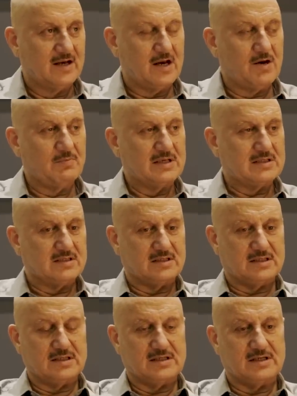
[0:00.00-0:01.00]
How much
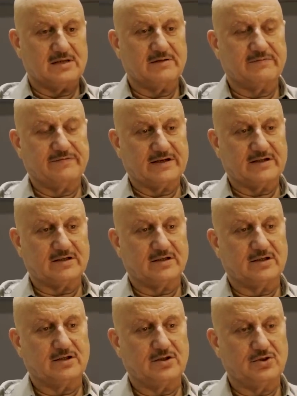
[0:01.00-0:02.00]
did it
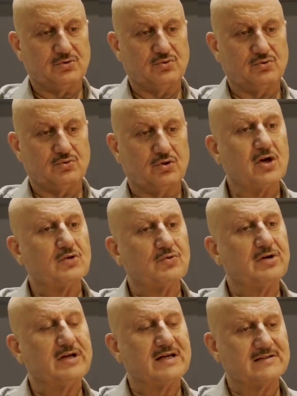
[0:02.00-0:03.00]
affect you, not
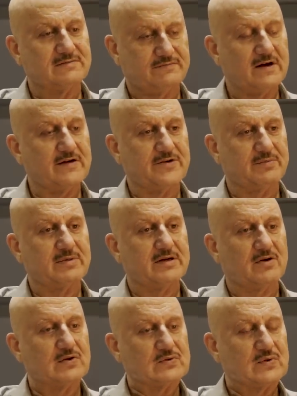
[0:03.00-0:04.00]
only as a father,
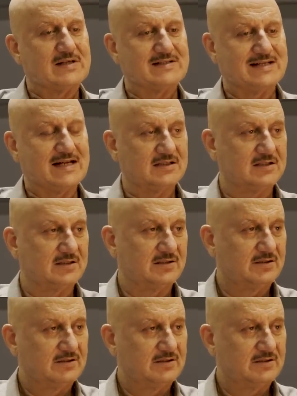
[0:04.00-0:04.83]
but also as an actor?